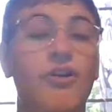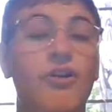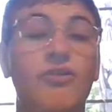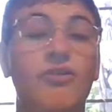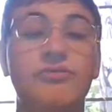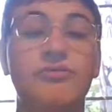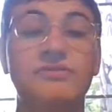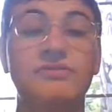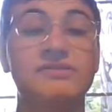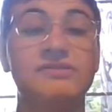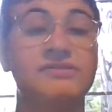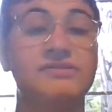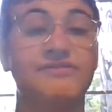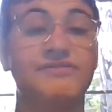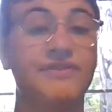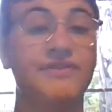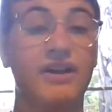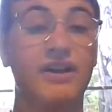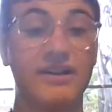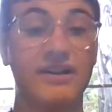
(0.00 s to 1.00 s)
owns
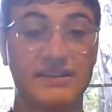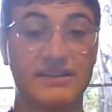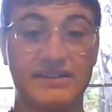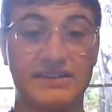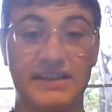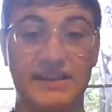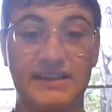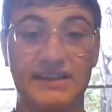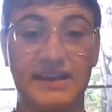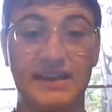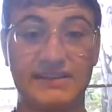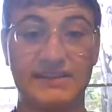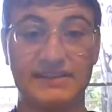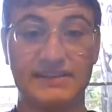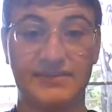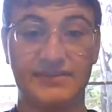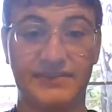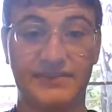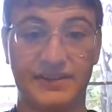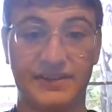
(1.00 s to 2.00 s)
Fox and the Ice
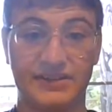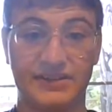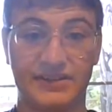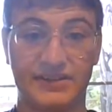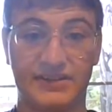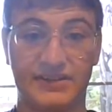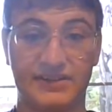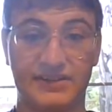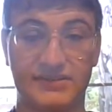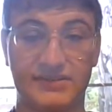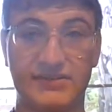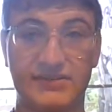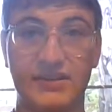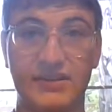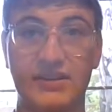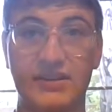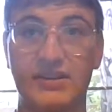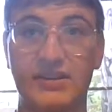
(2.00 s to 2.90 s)
Age franchise,